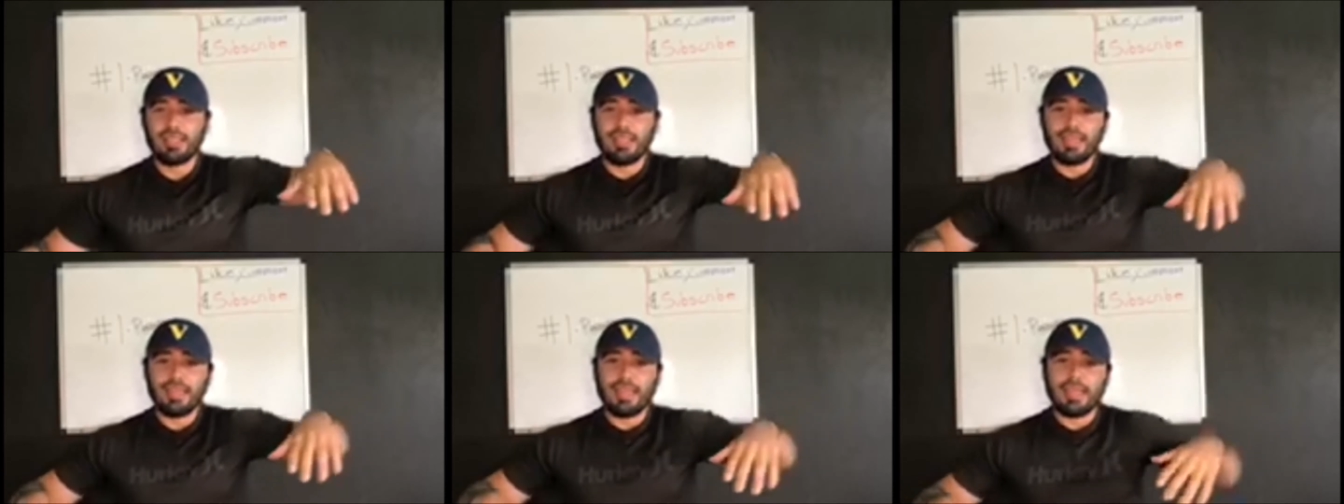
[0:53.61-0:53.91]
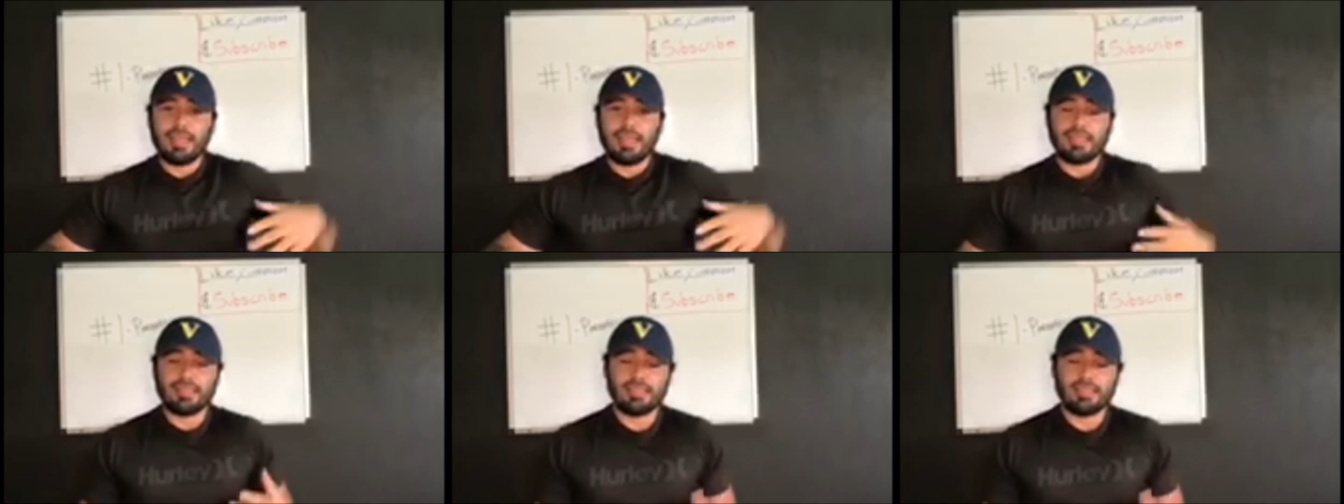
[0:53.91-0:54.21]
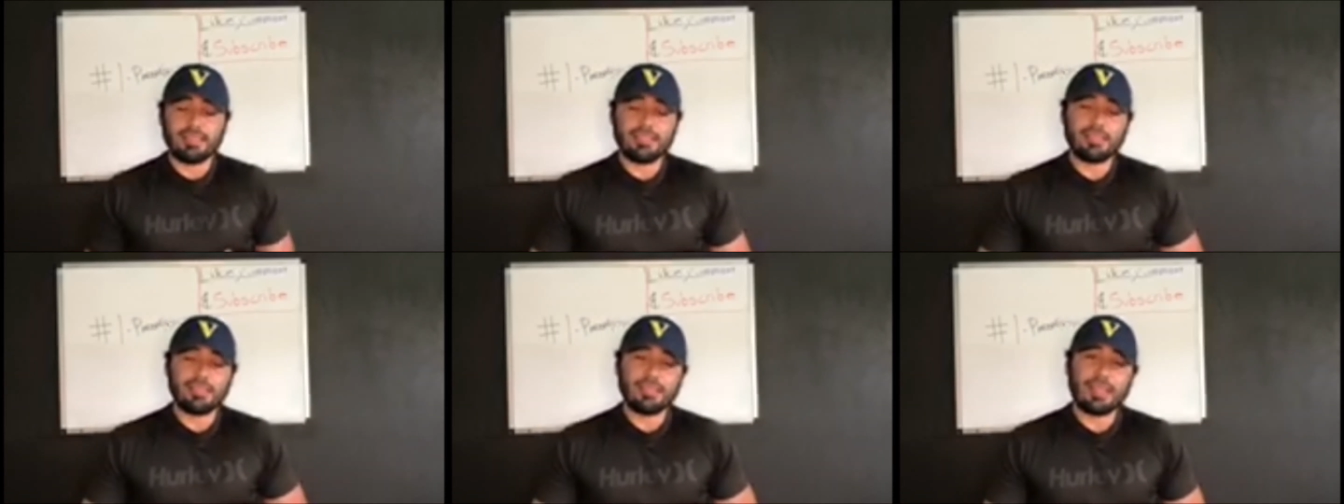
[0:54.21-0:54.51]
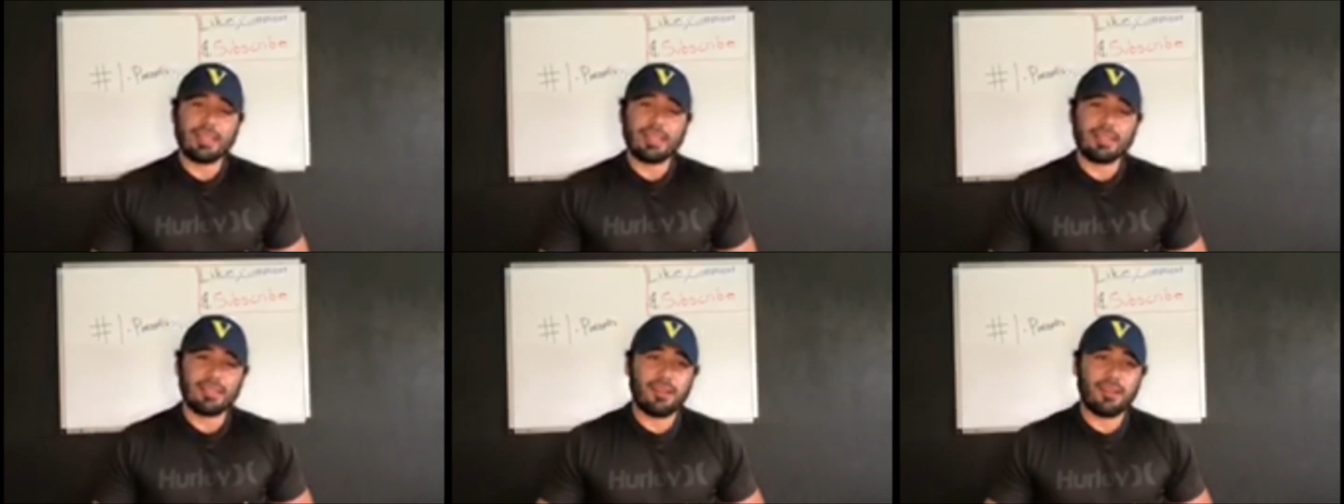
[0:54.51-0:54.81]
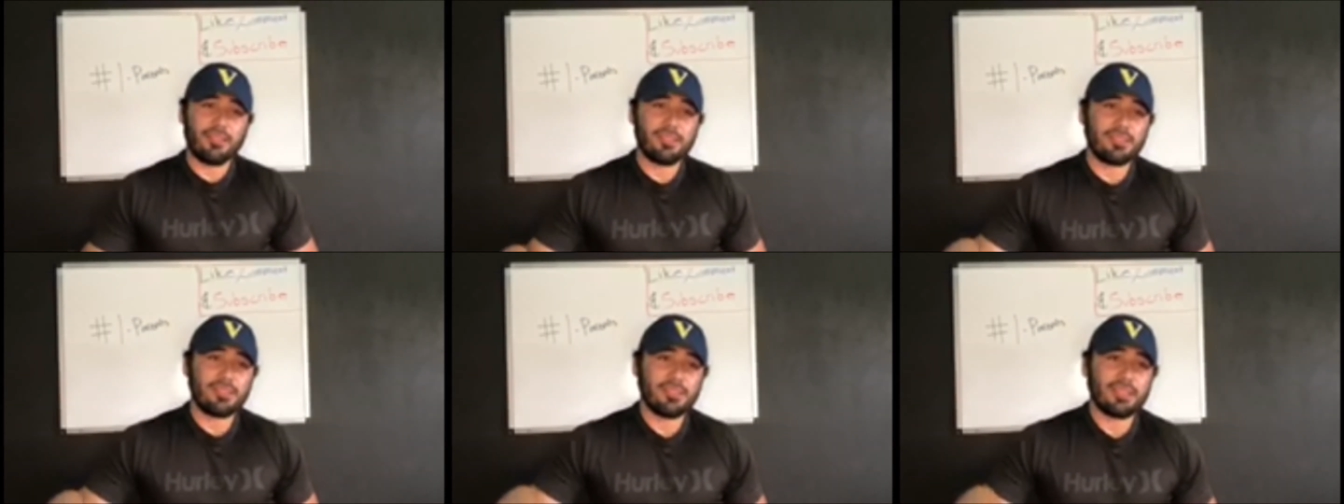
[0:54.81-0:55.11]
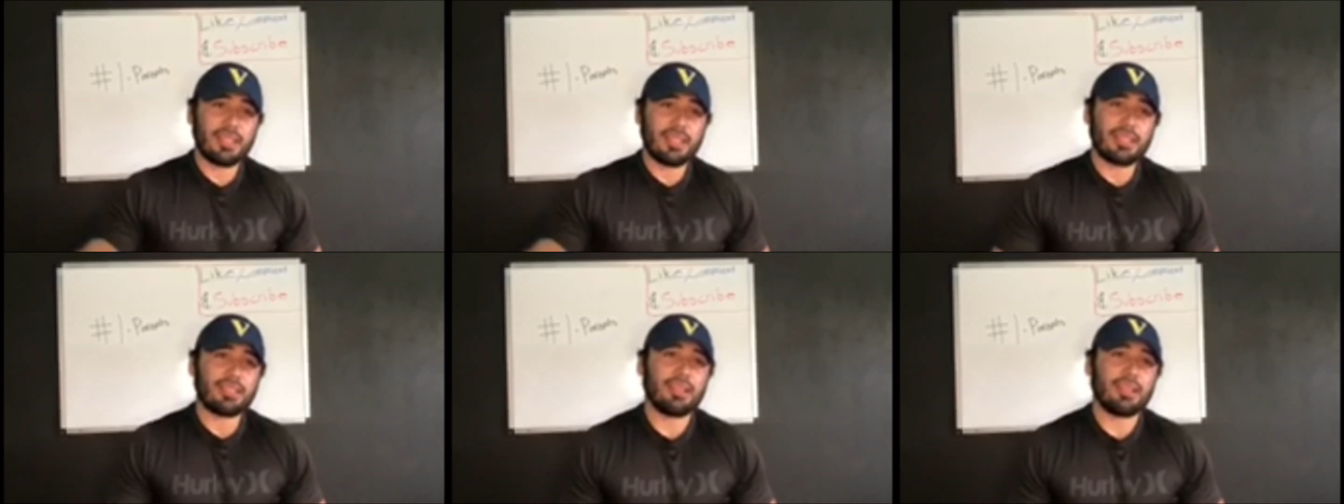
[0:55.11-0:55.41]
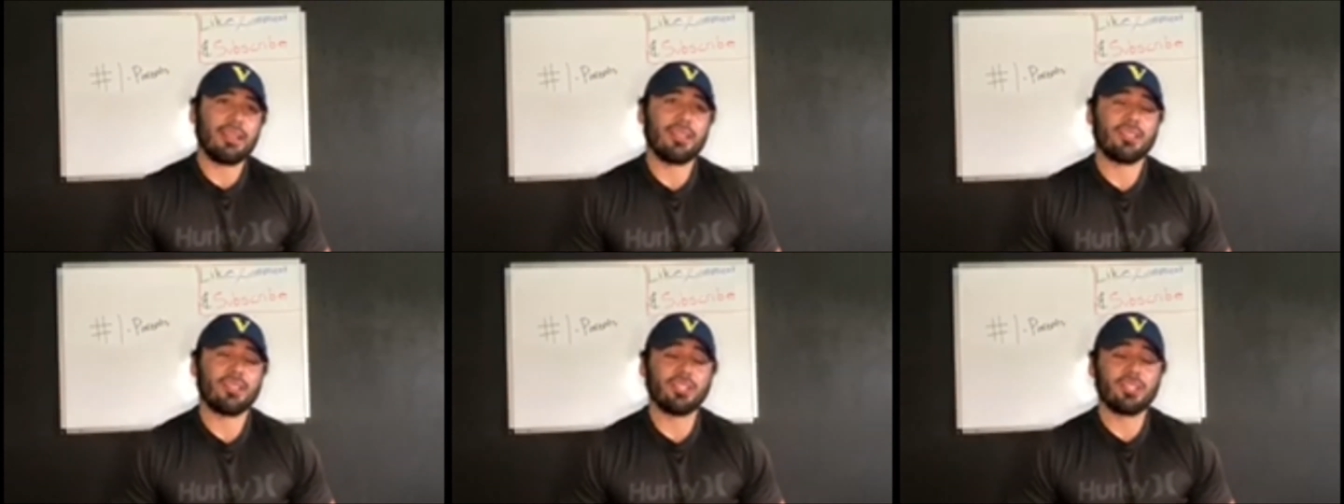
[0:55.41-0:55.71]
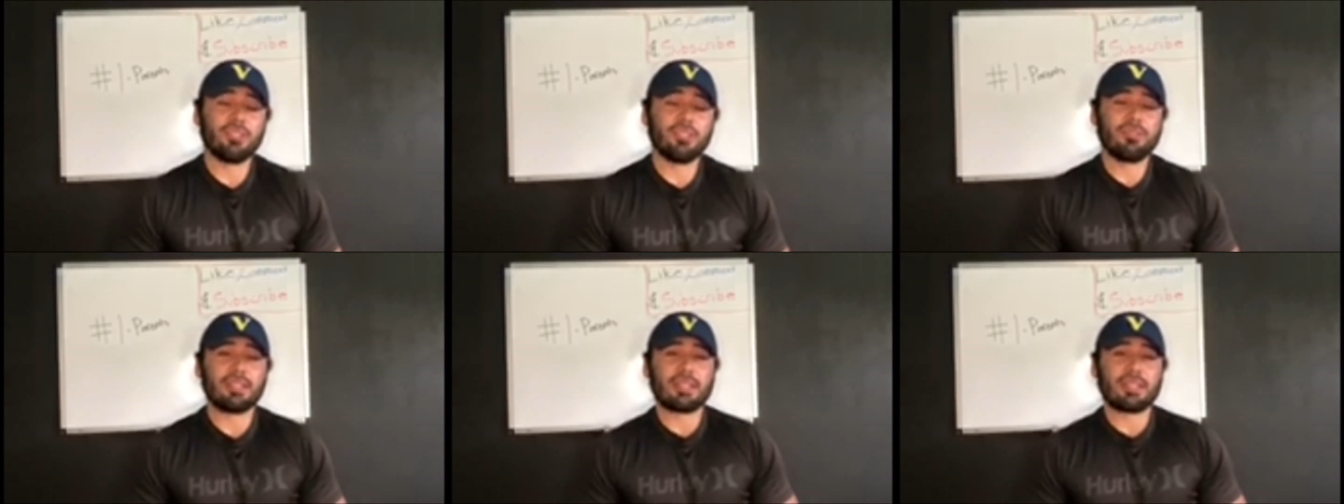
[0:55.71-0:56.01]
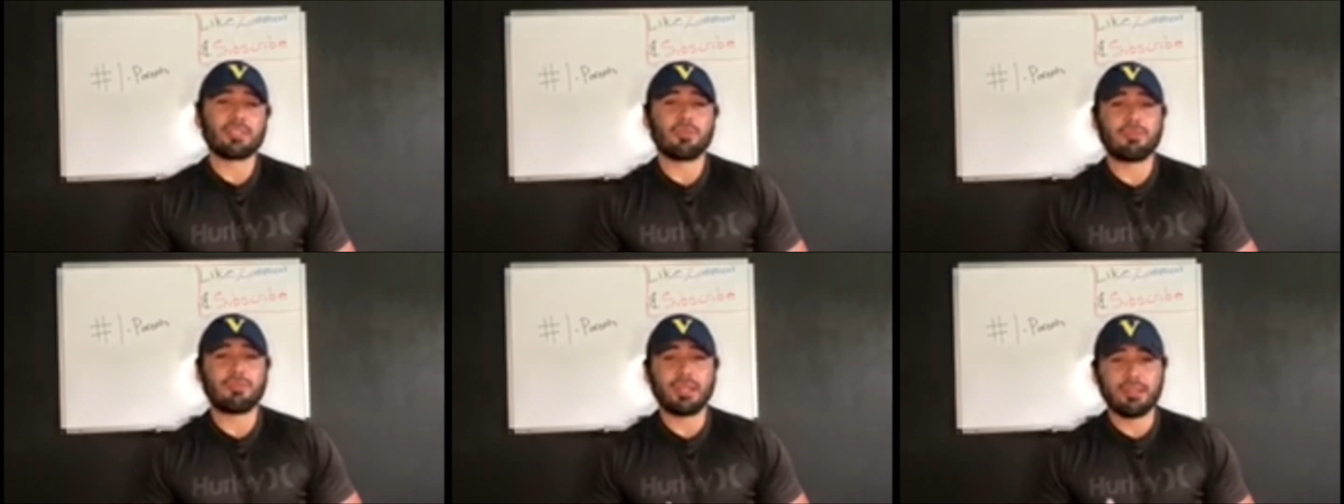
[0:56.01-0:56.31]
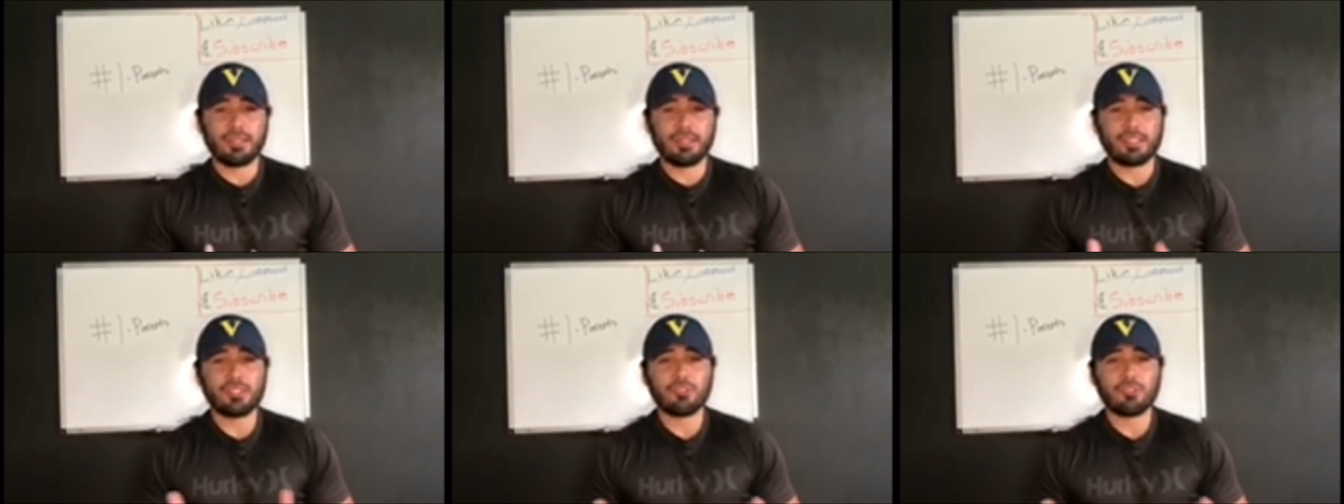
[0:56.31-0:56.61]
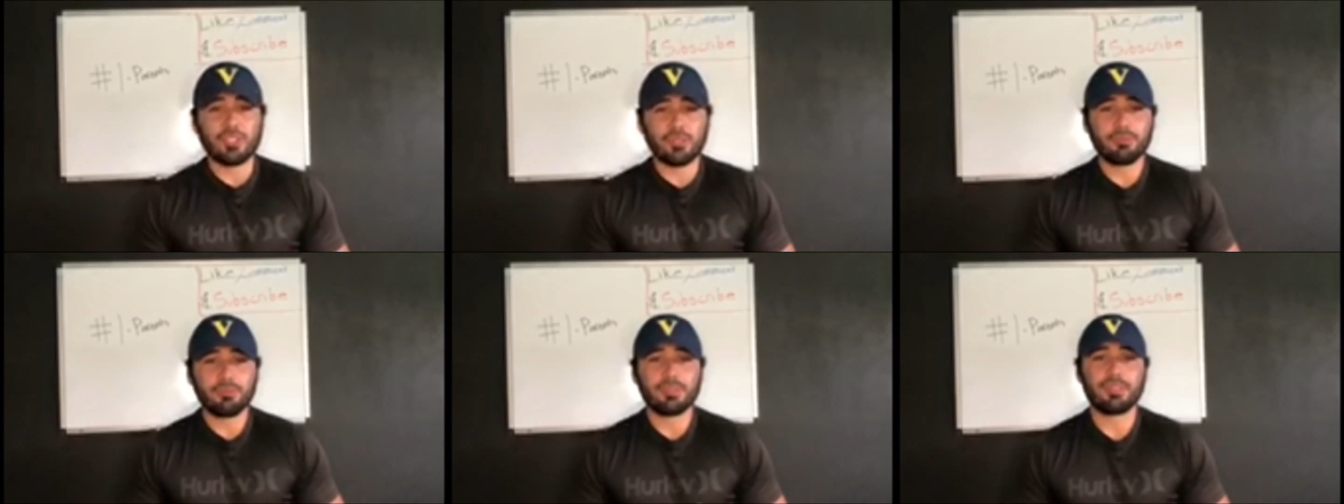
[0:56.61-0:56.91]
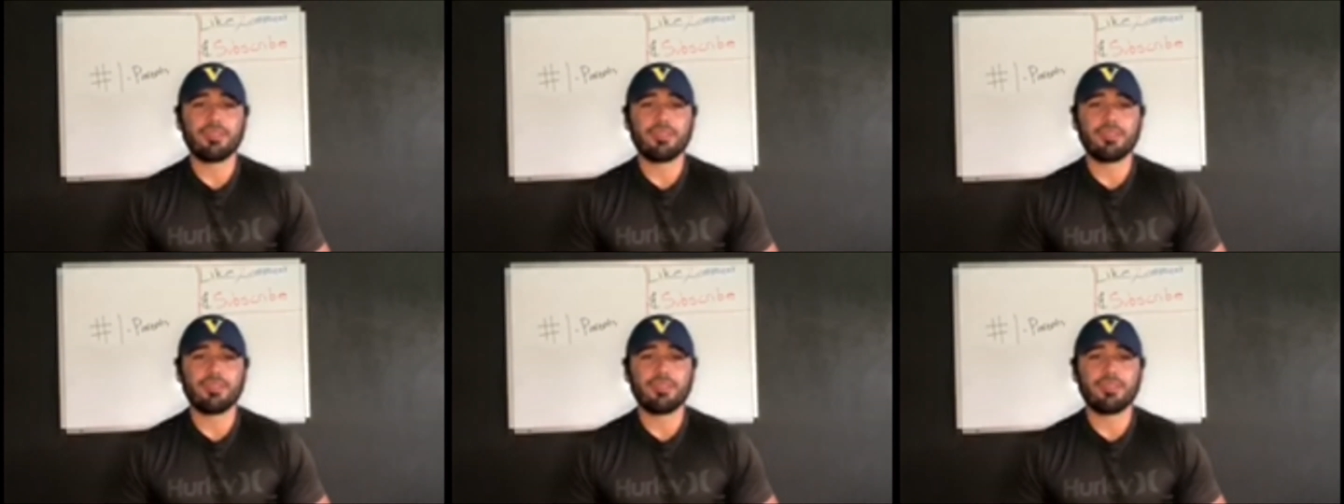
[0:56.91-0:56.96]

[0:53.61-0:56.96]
And they did it honestly, they're living the American dream,